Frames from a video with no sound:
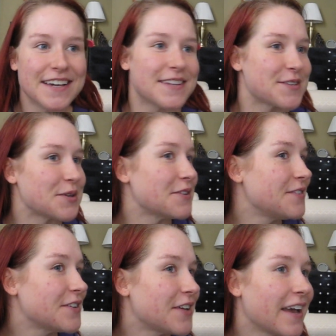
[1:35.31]
So I
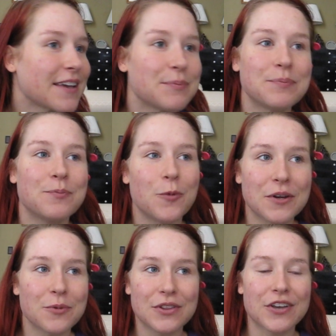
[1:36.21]
feel like
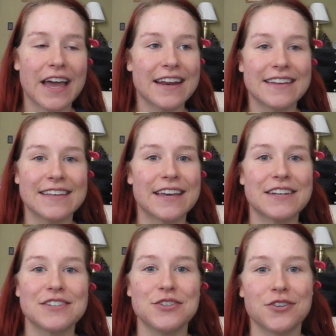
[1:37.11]
when we look at it in the
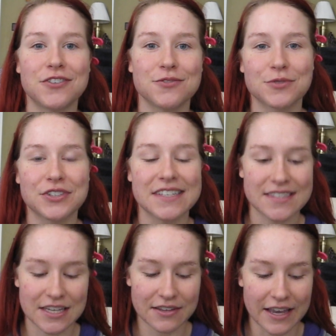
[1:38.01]
end, you'll really
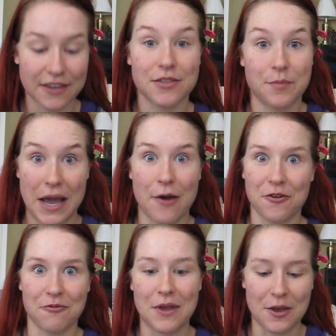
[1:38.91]
see like the power
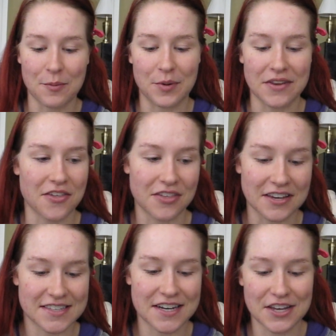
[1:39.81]
of makeup and the
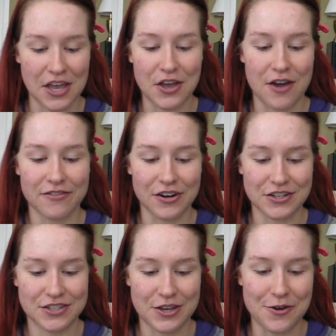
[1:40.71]
things that it can cover.
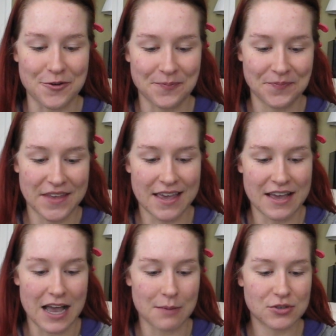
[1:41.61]
So
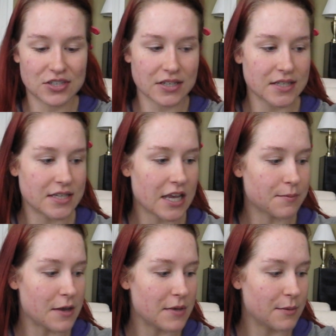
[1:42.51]
I'm just gonna take
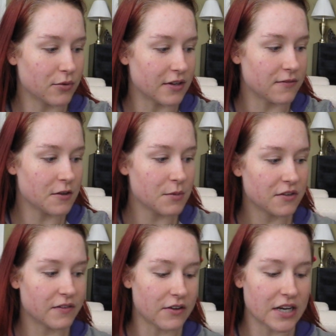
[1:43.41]
my Maybelline Fit Me
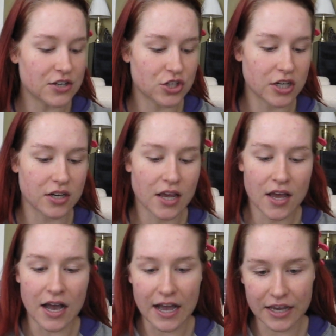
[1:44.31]
foundation.
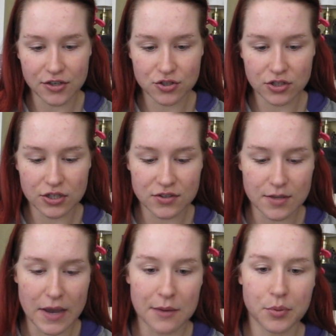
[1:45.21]
I usually use the
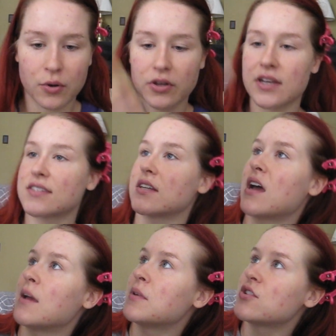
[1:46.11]
Matte and Poreless, and
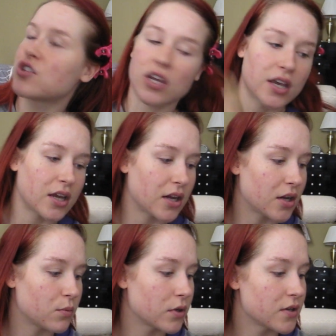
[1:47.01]
I'm in
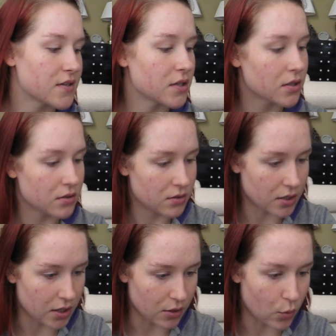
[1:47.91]
shade, where is it?
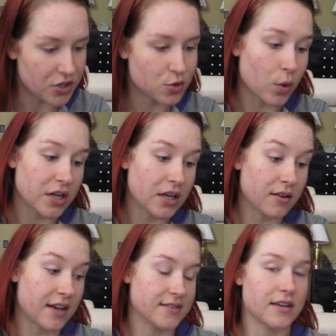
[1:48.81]
120
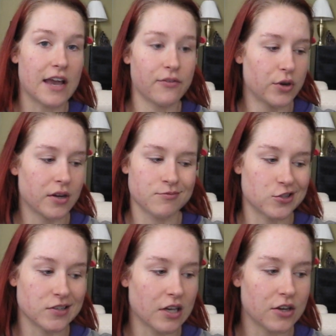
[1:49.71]
Classic Ivory,
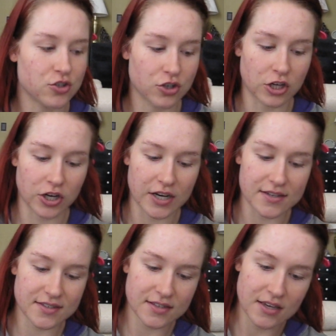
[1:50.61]
just in case you're
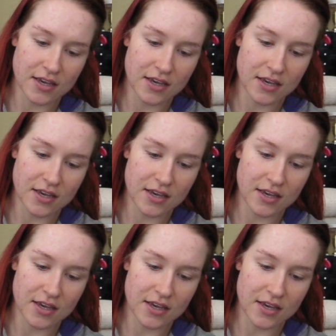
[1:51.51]
curious.